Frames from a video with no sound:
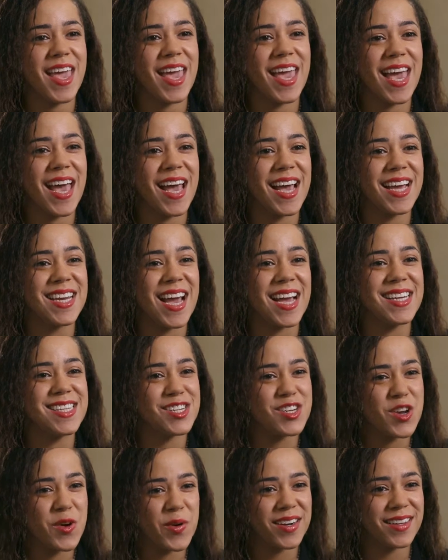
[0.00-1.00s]
And I
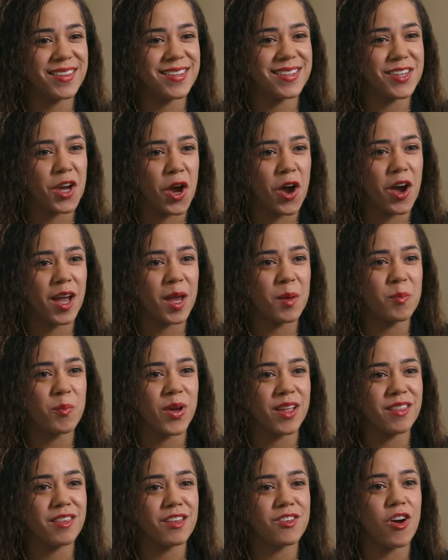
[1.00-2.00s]
didn't know it at the time,
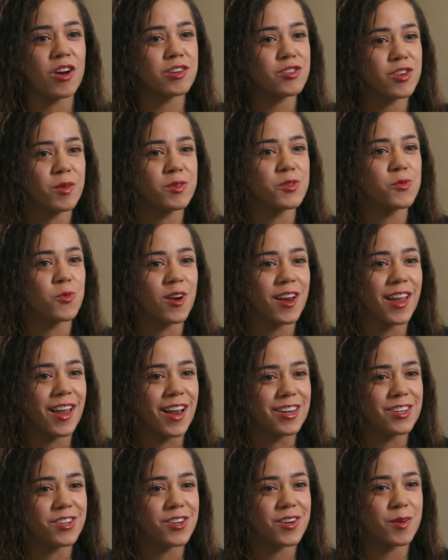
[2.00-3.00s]
but the doctor I was working
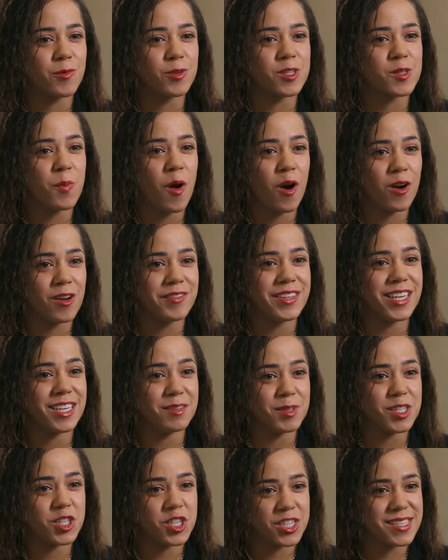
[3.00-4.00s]
under was part of the
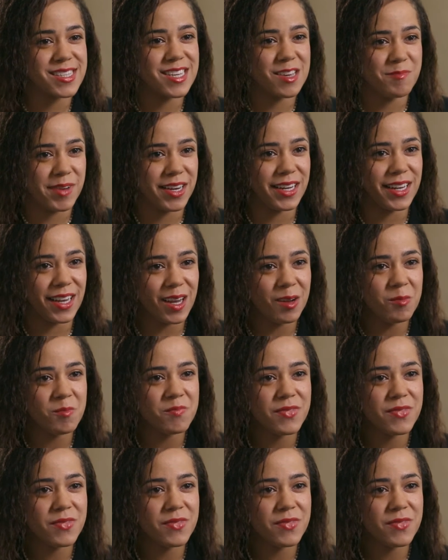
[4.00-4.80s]
admissions committee.